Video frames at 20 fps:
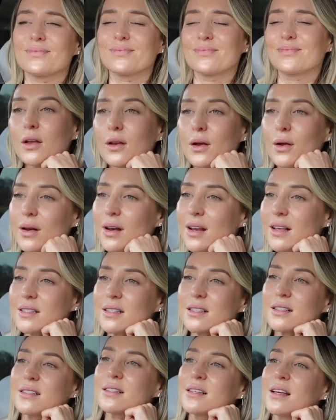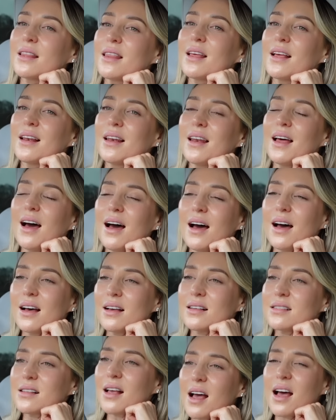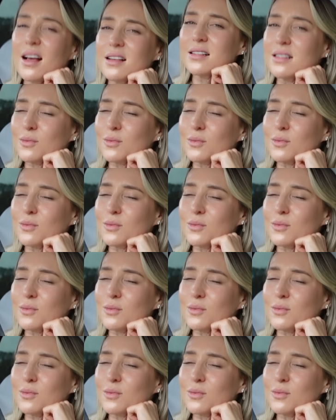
But don't listen to the lies. I